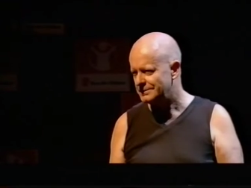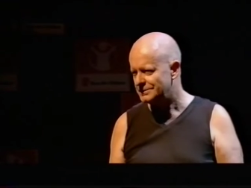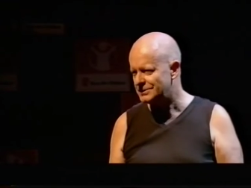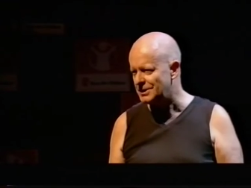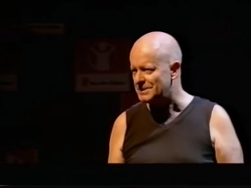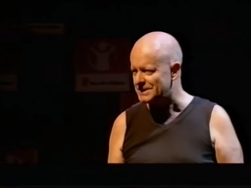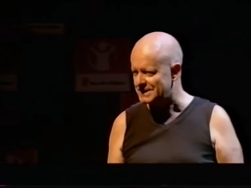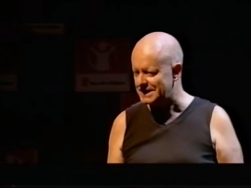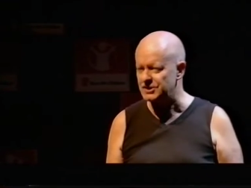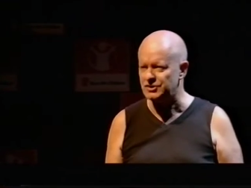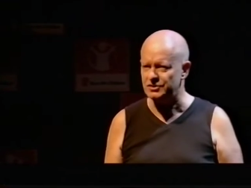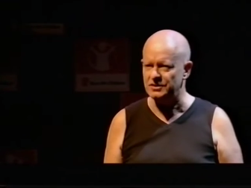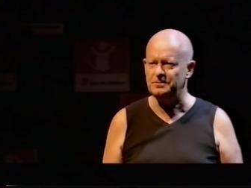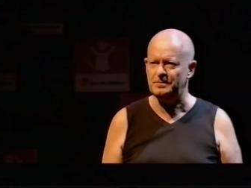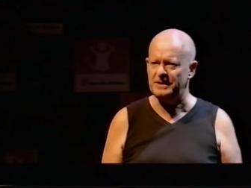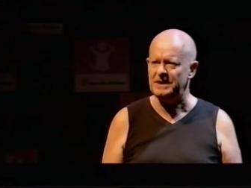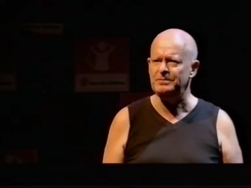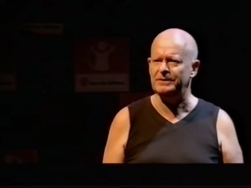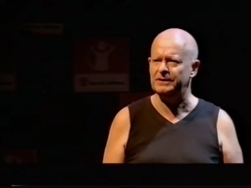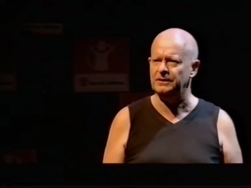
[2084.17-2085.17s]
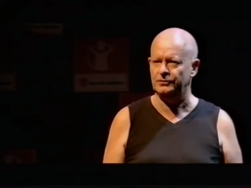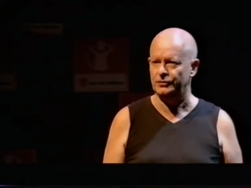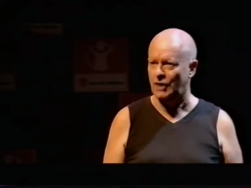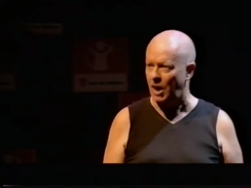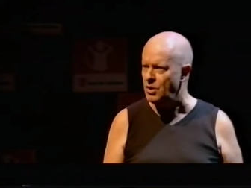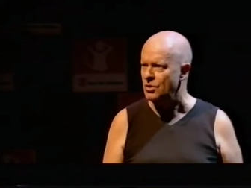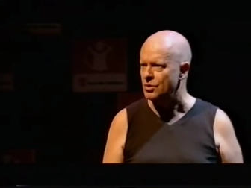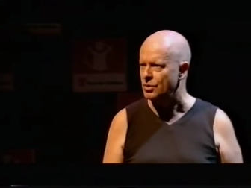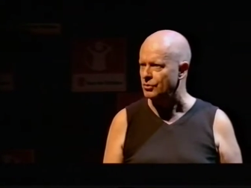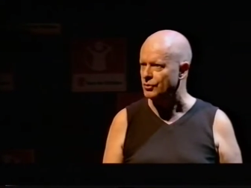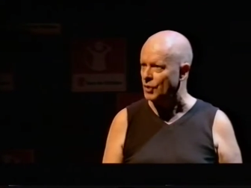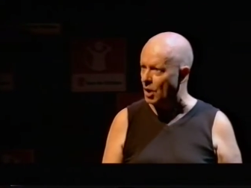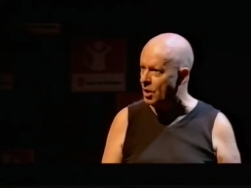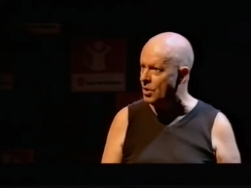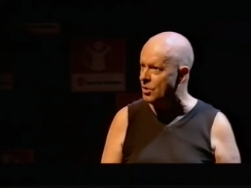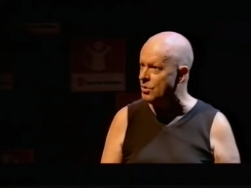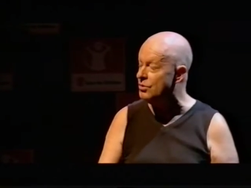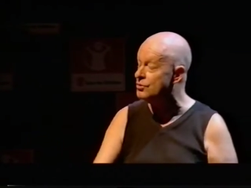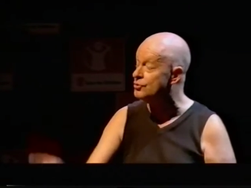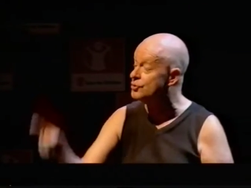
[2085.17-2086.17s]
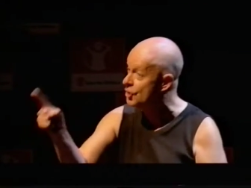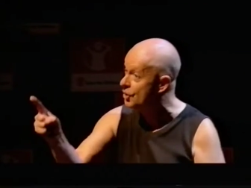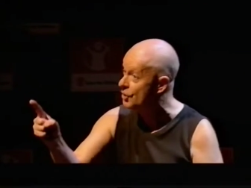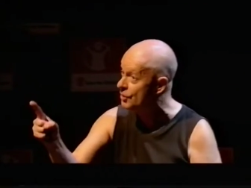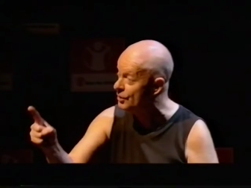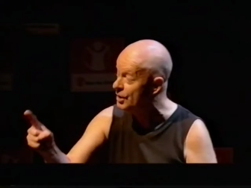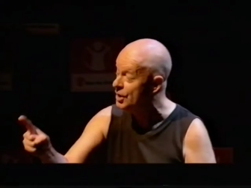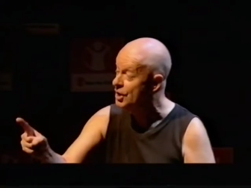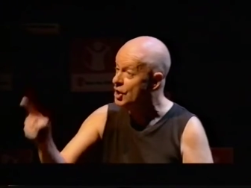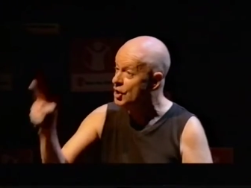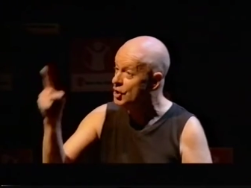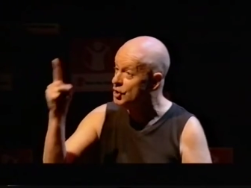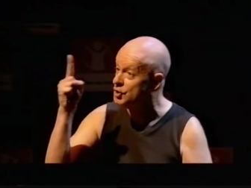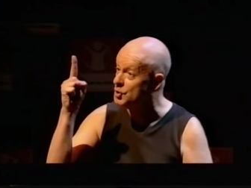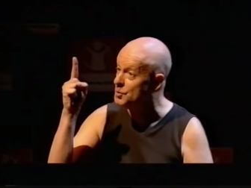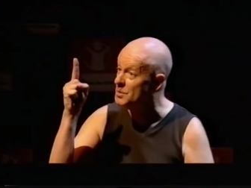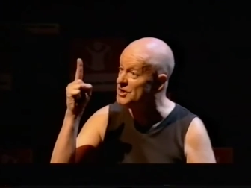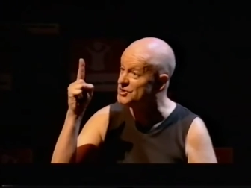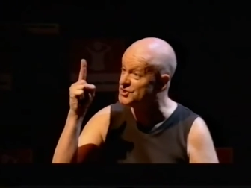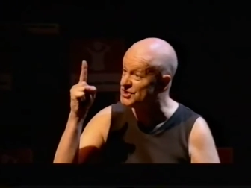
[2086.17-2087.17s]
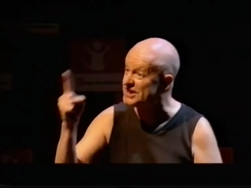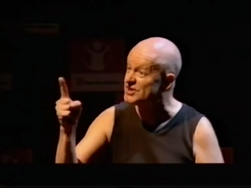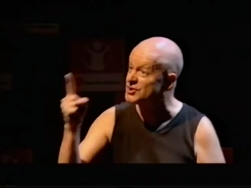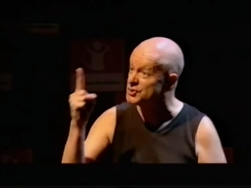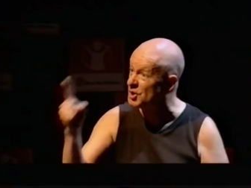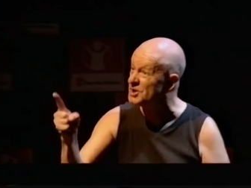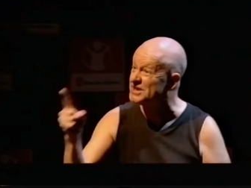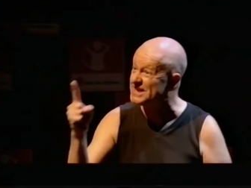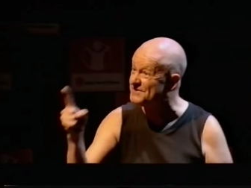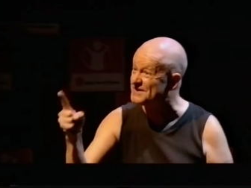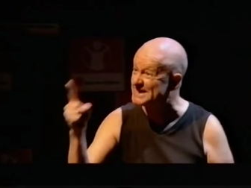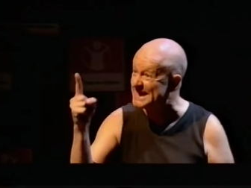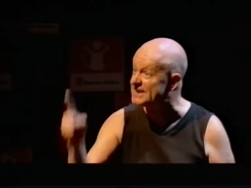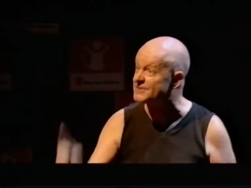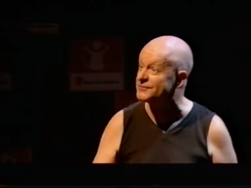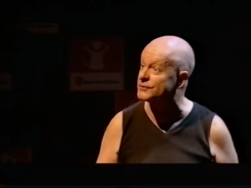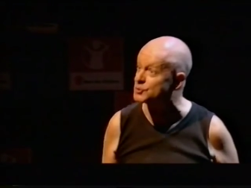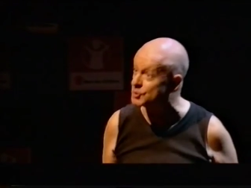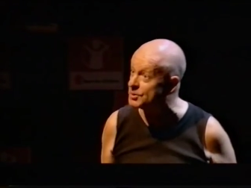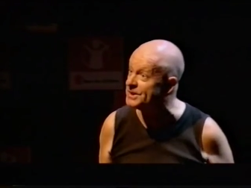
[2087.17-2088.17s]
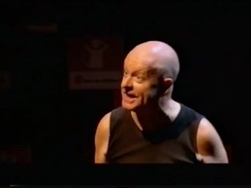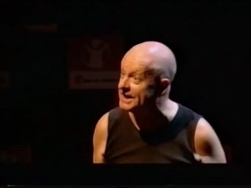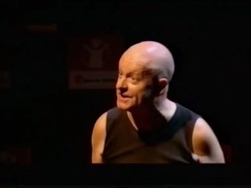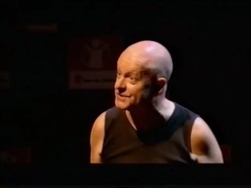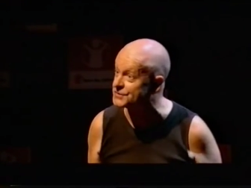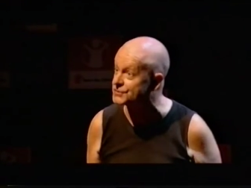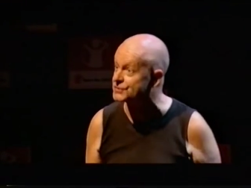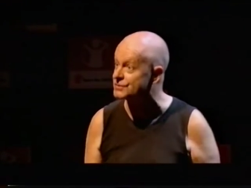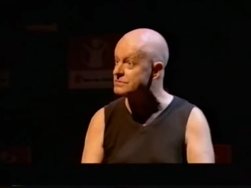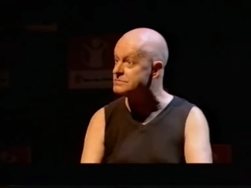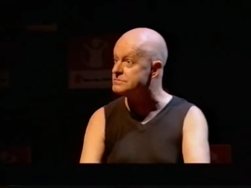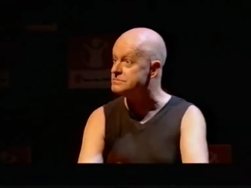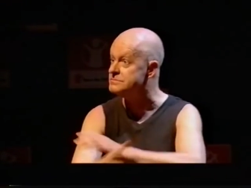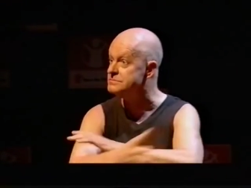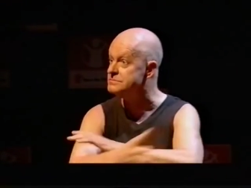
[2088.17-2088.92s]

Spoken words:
So he says to the people, no, you will just not have sex for 2 years.